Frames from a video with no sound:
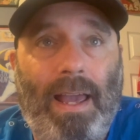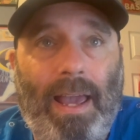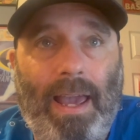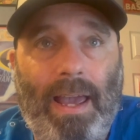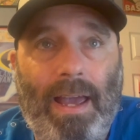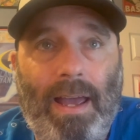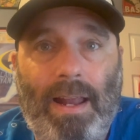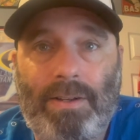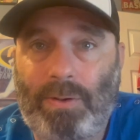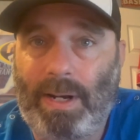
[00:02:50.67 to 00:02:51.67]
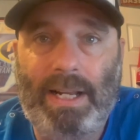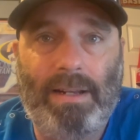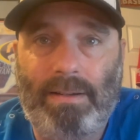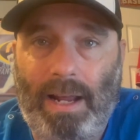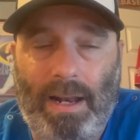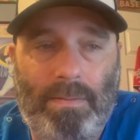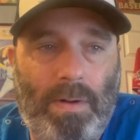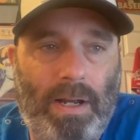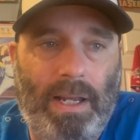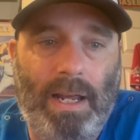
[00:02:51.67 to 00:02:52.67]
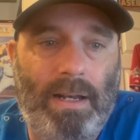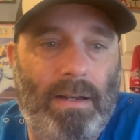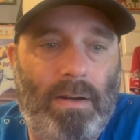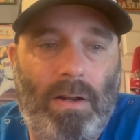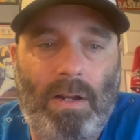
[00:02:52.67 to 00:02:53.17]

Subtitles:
And so I did. And again,